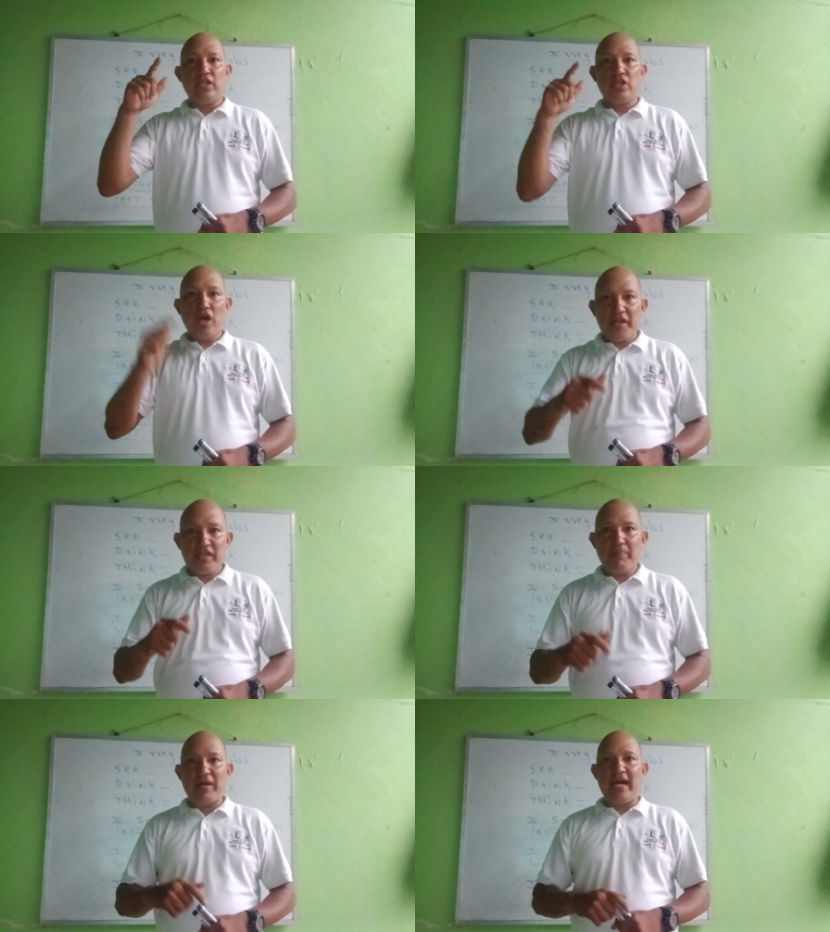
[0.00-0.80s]
done in
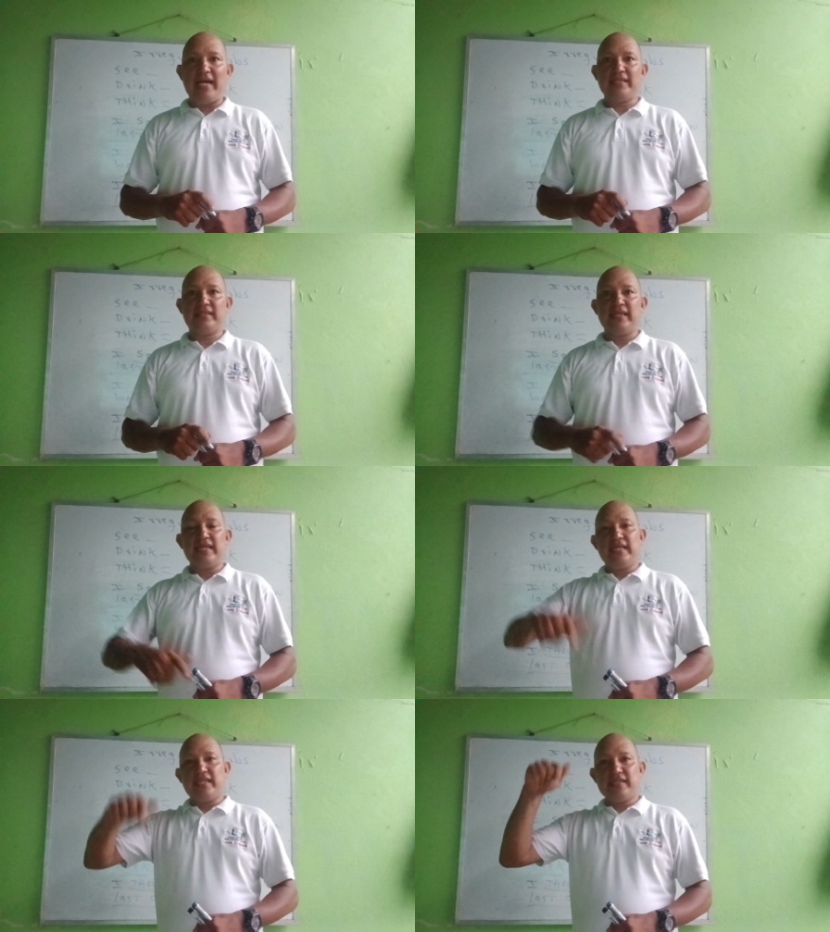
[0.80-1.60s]
the past.
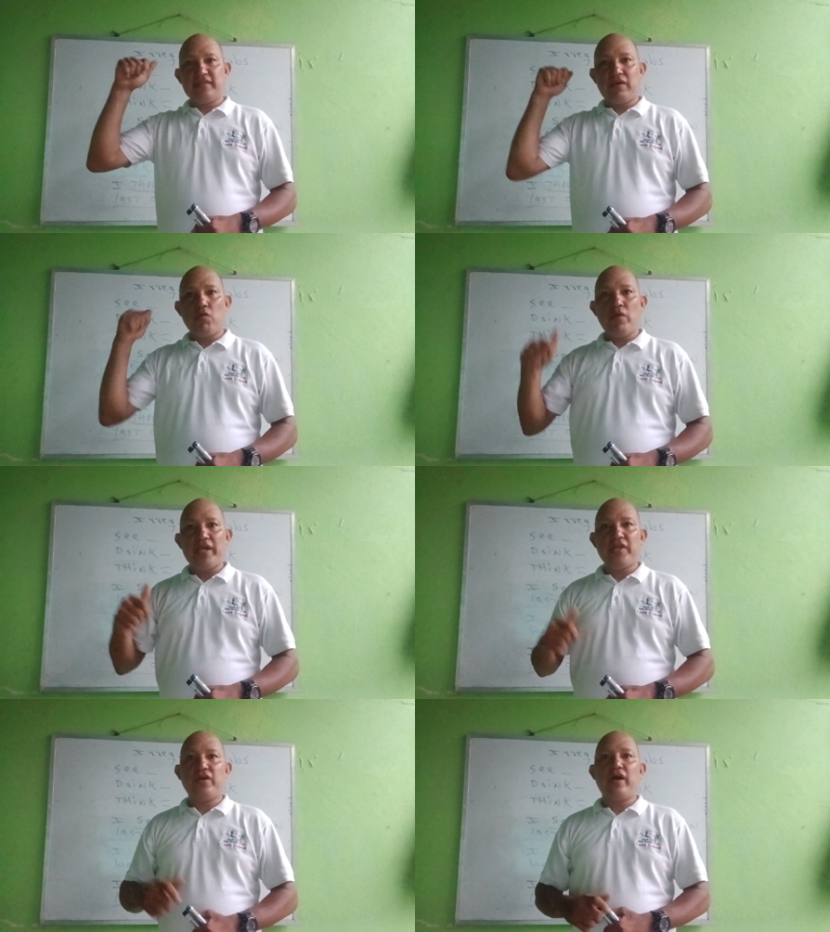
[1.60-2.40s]
This is the way
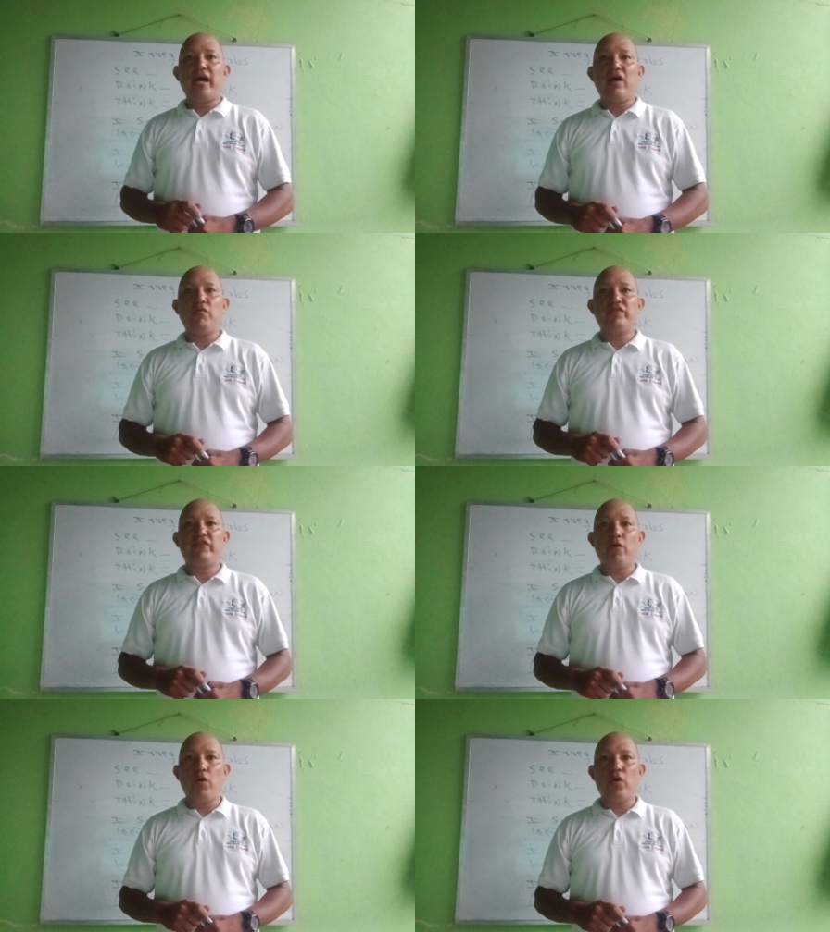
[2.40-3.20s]
you know how we
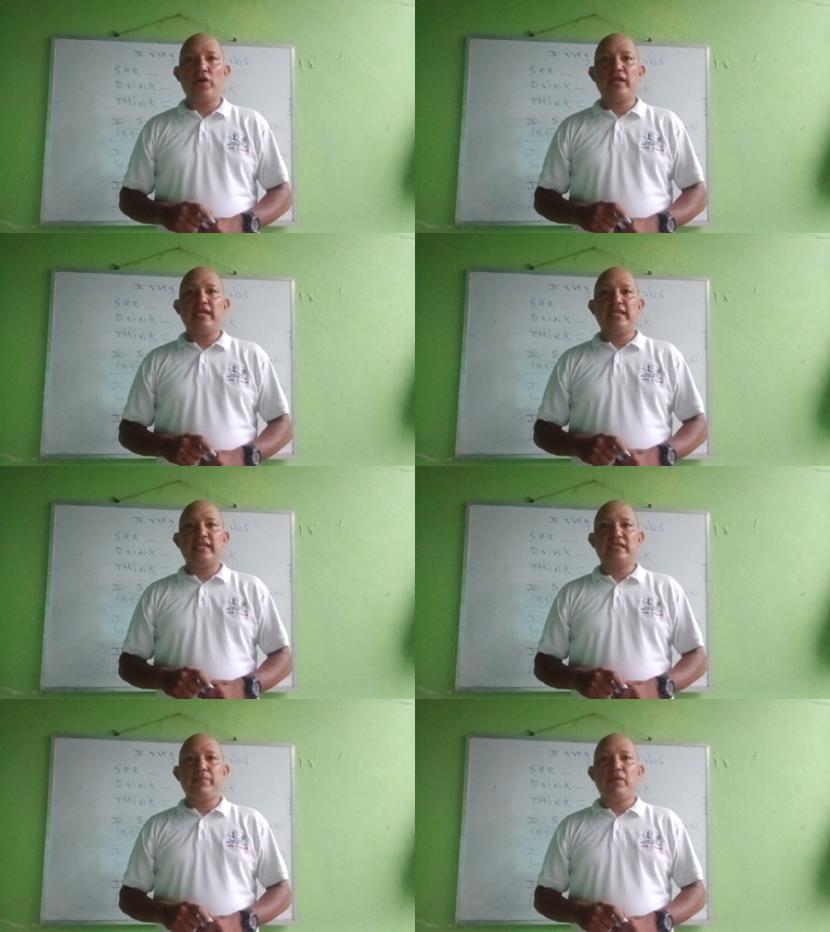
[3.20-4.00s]
form the
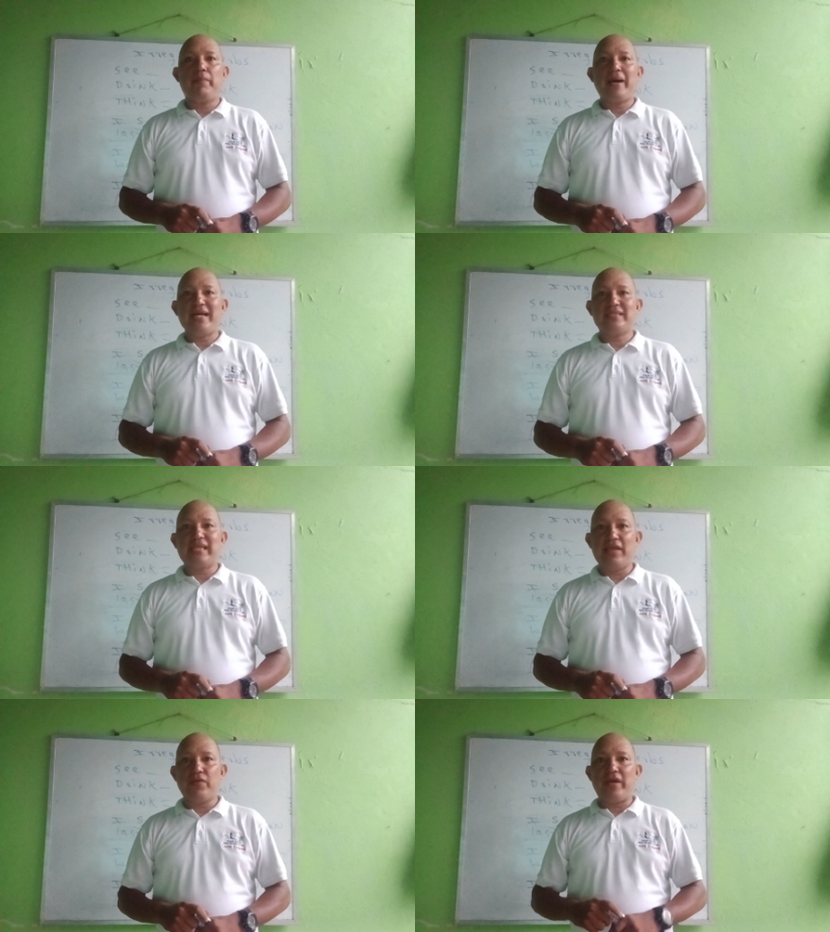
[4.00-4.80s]
simple past
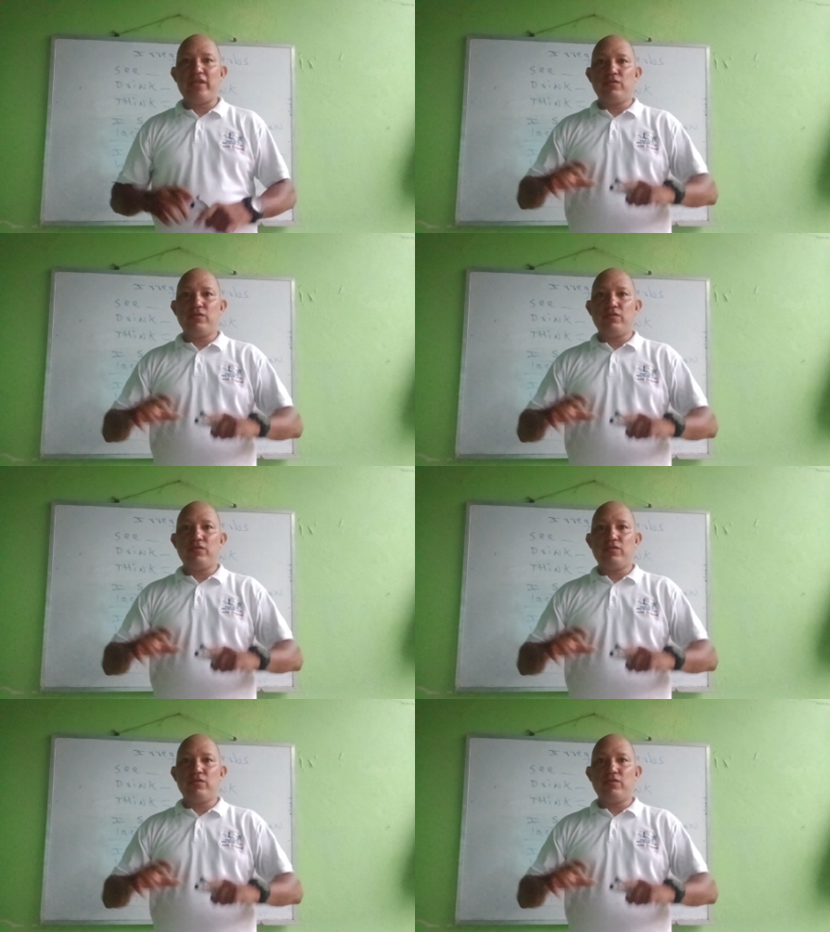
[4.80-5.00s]
tense, right?